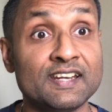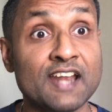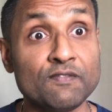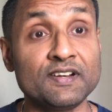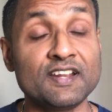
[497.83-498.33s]

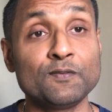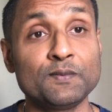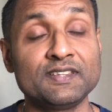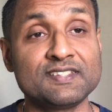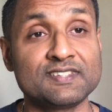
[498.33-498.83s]
Now we're done
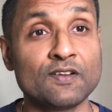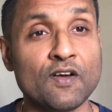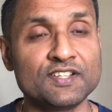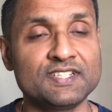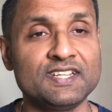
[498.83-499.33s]
with the
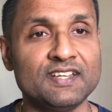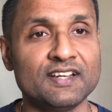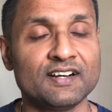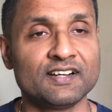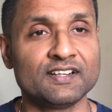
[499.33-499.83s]
Synology
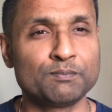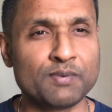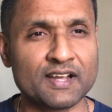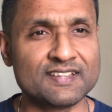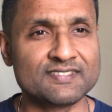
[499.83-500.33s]
uh,
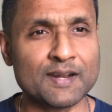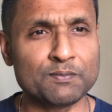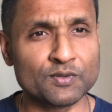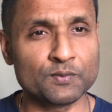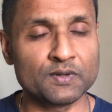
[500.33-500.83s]
plugin setup.
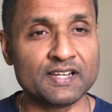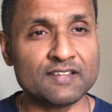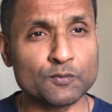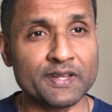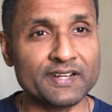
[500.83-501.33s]
So
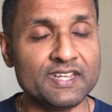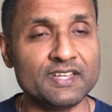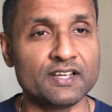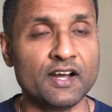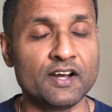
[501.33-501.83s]
let's
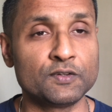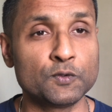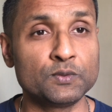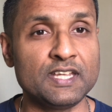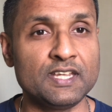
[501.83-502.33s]
quickly uh,
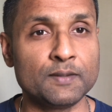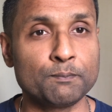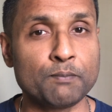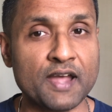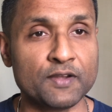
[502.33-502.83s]
do the
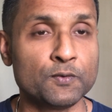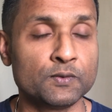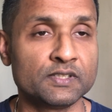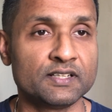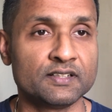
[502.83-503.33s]

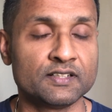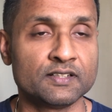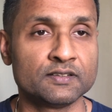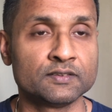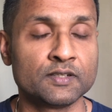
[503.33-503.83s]
Pi-hole
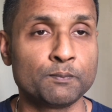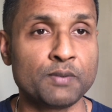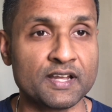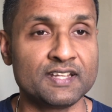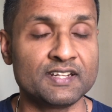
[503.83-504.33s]
uh,
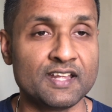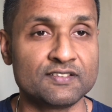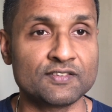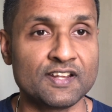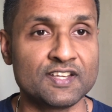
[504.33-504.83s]
plugin
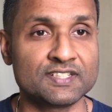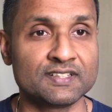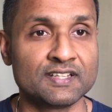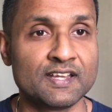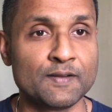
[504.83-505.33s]

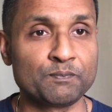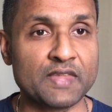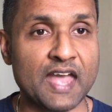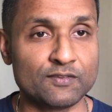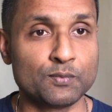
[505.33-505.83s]
installation
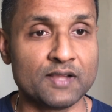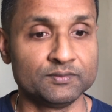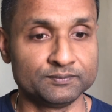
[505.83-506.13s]
as well.